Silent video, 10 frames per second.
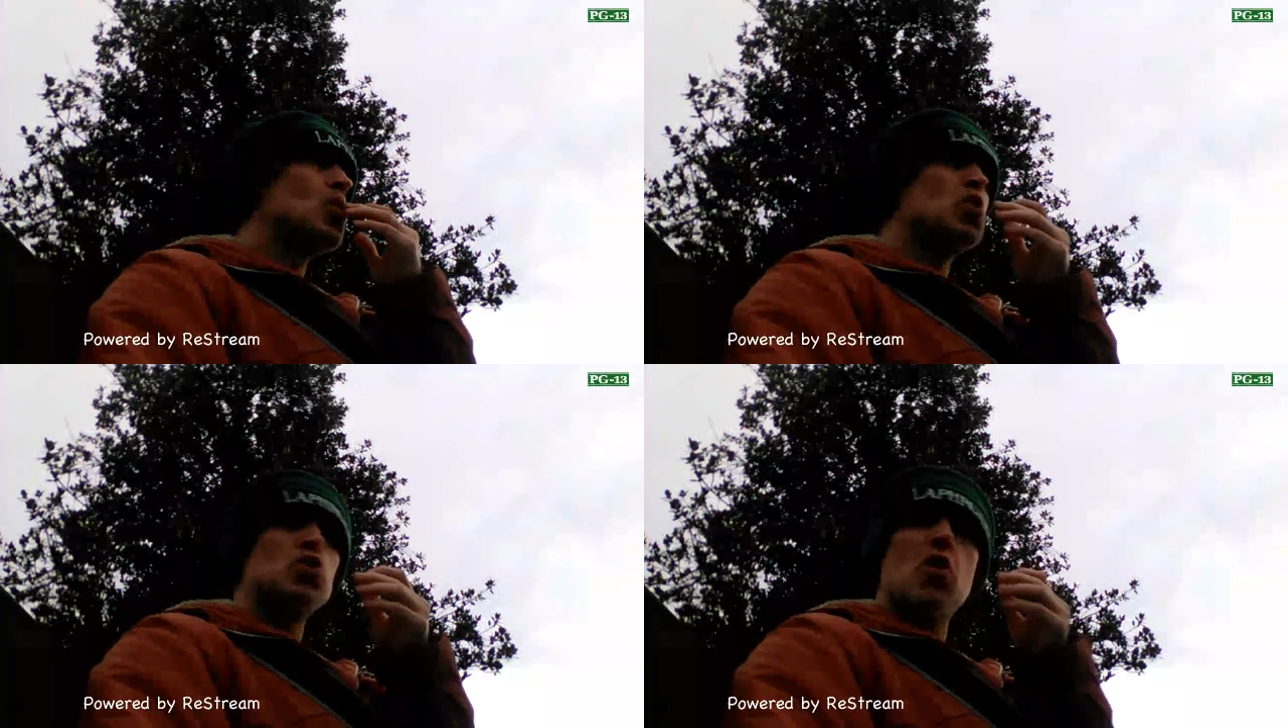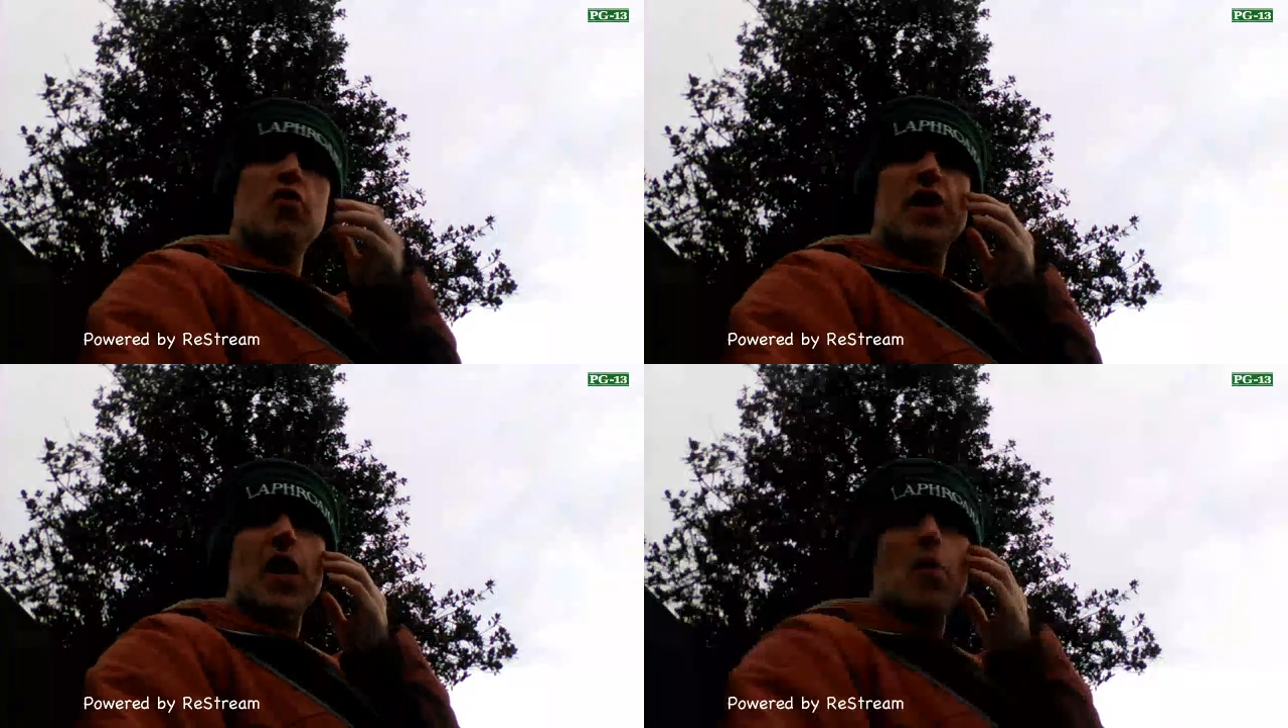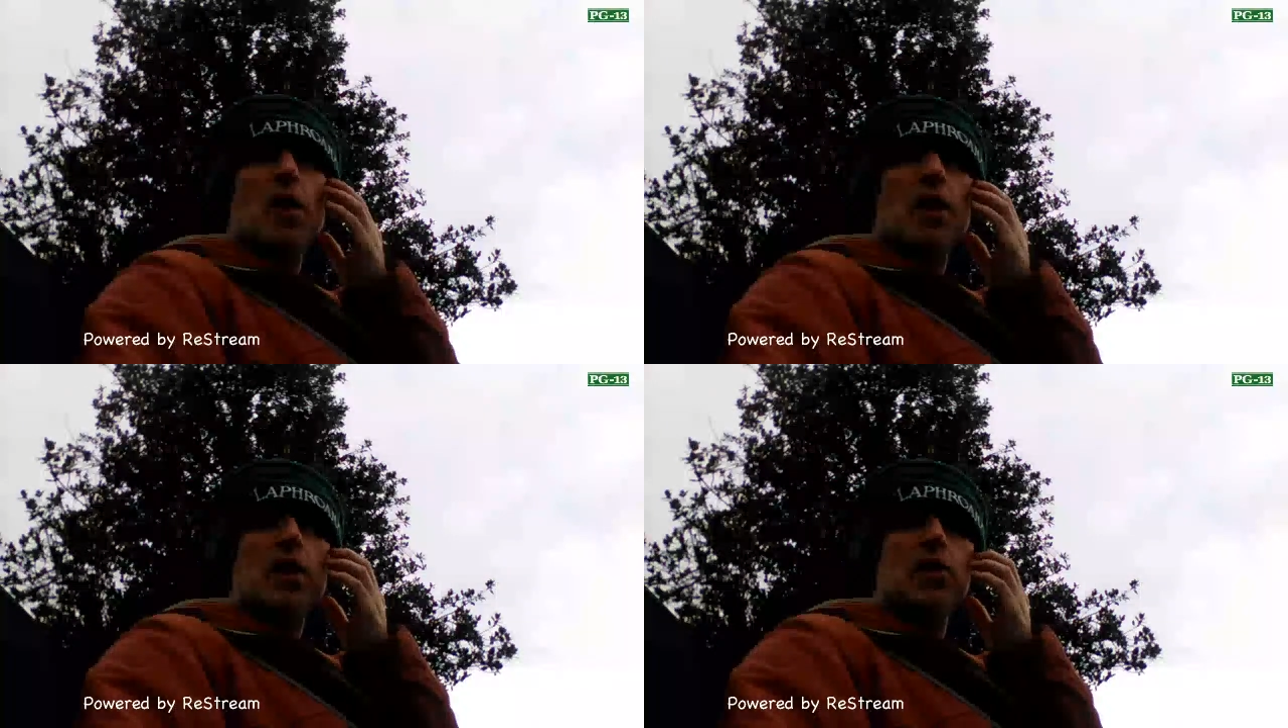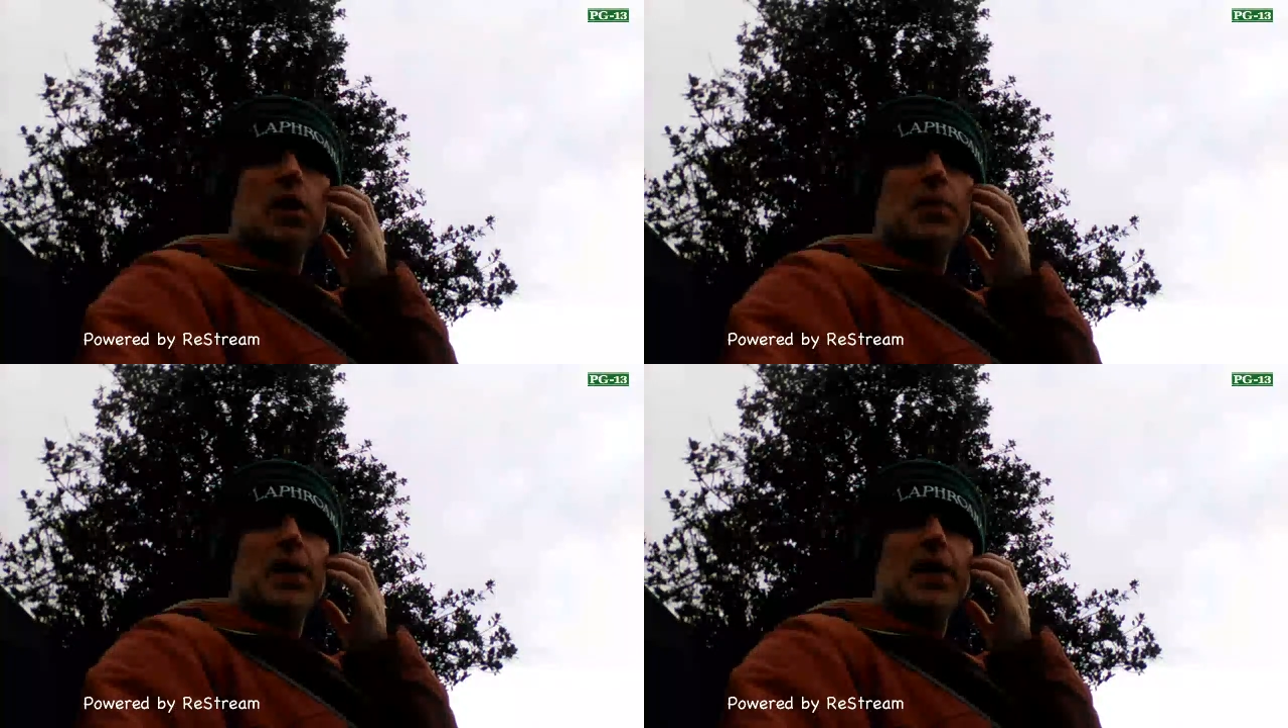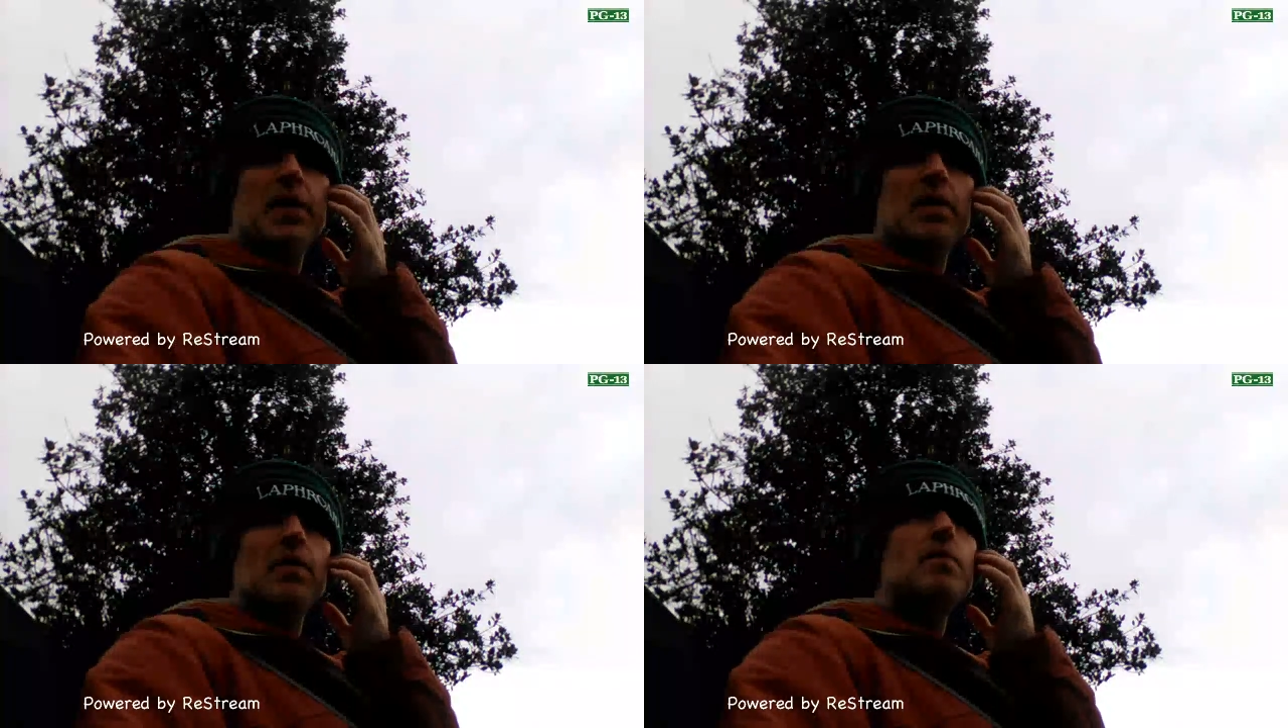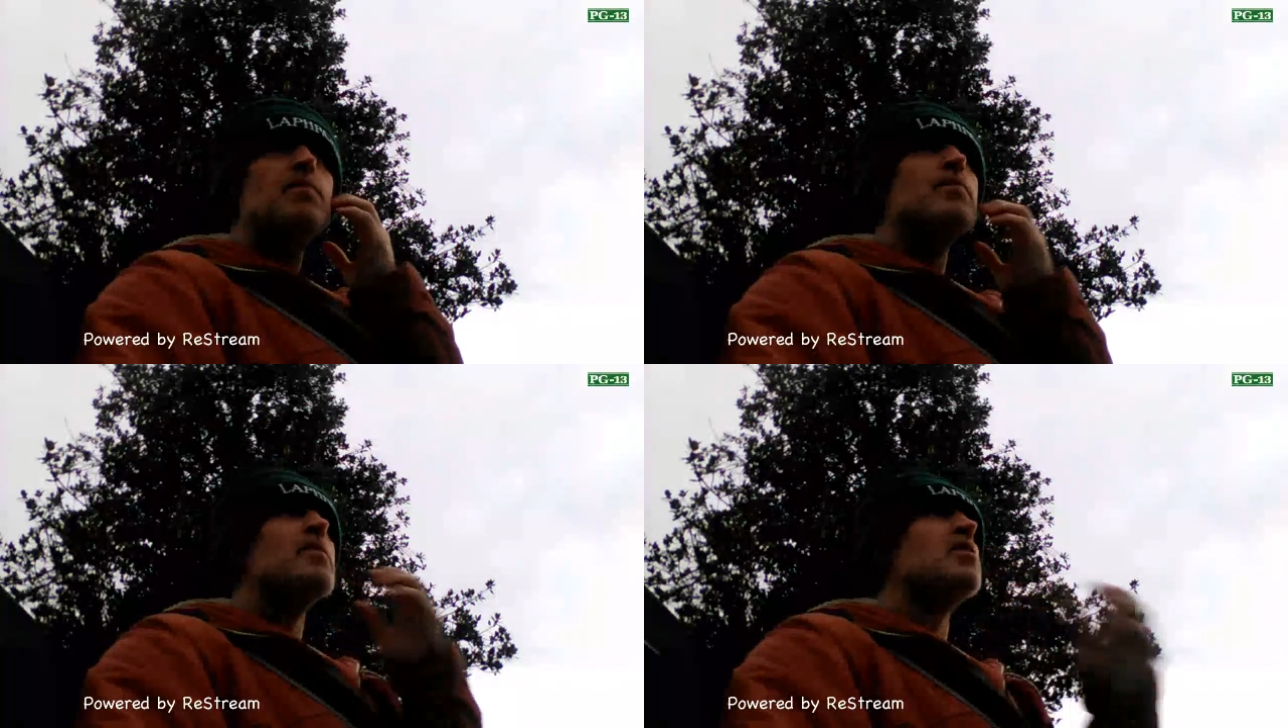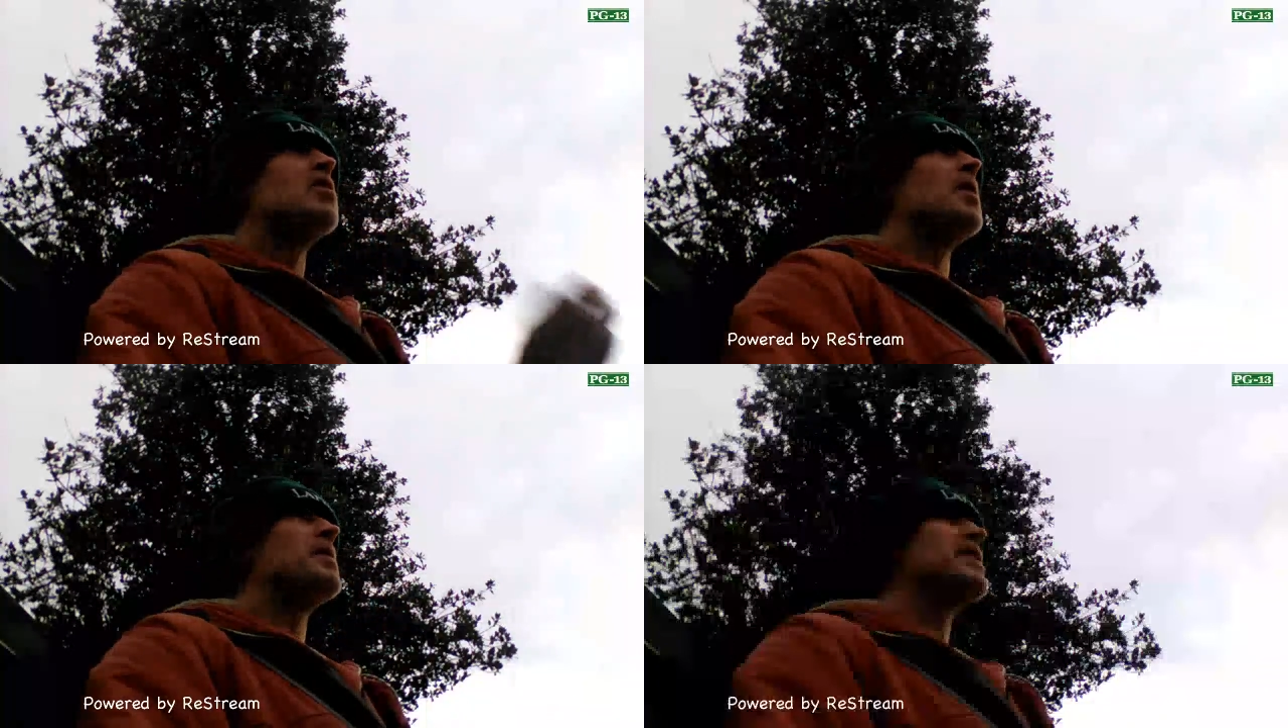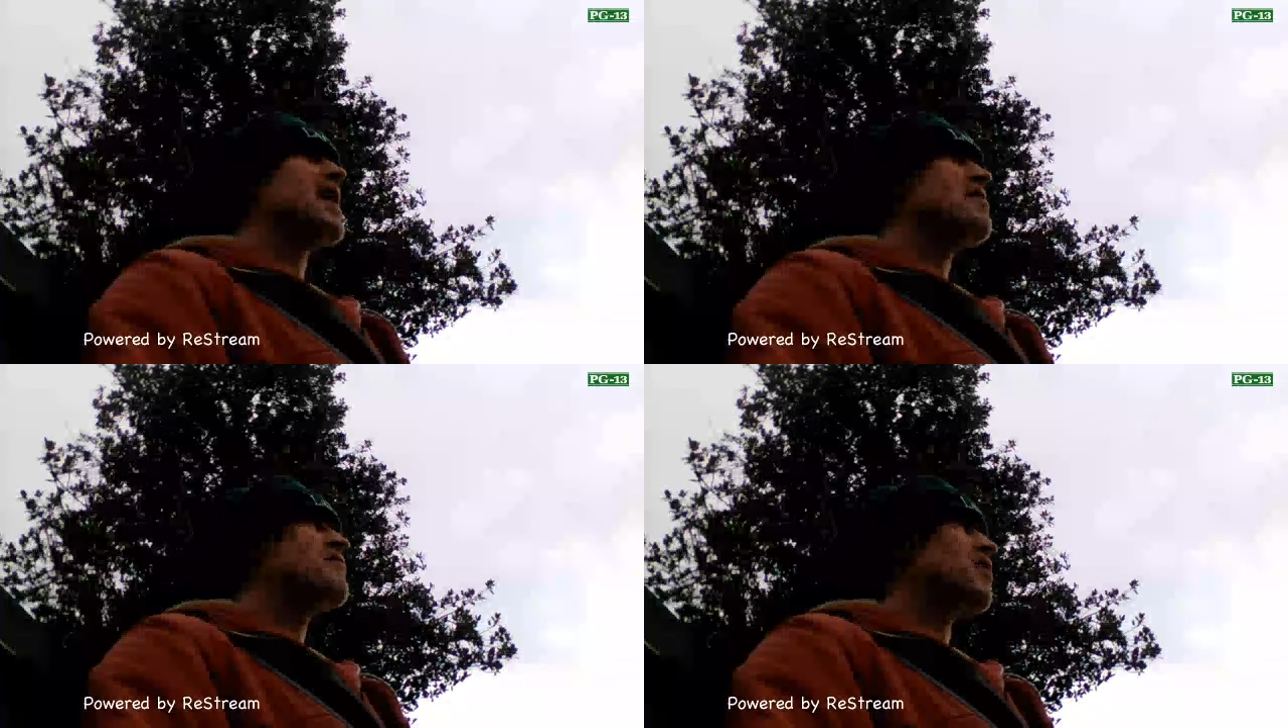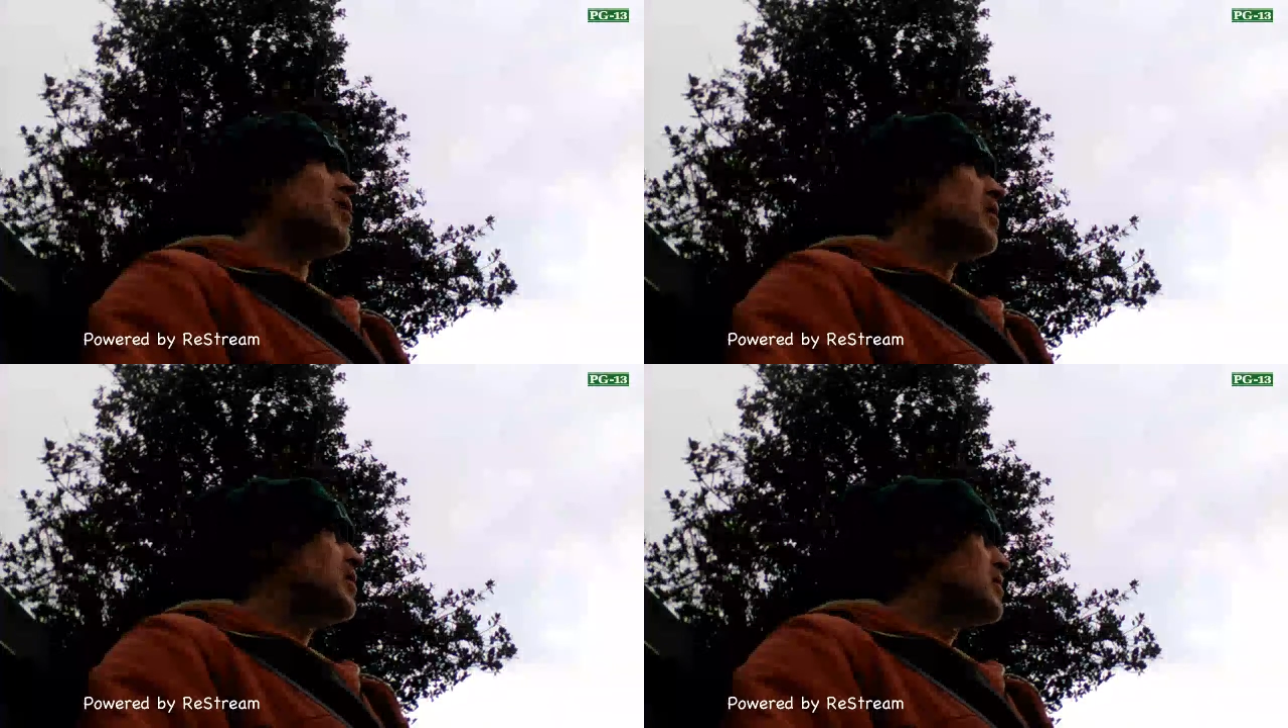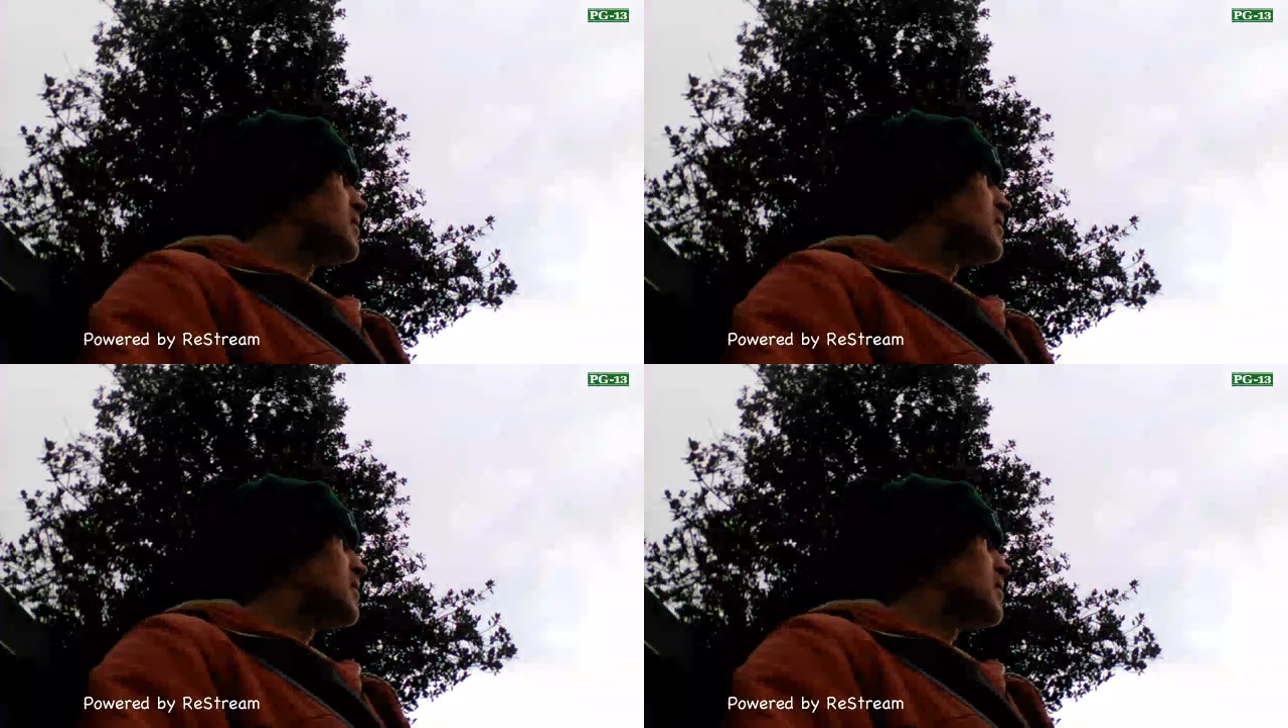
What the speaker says: Just over an hour I'm normally there for.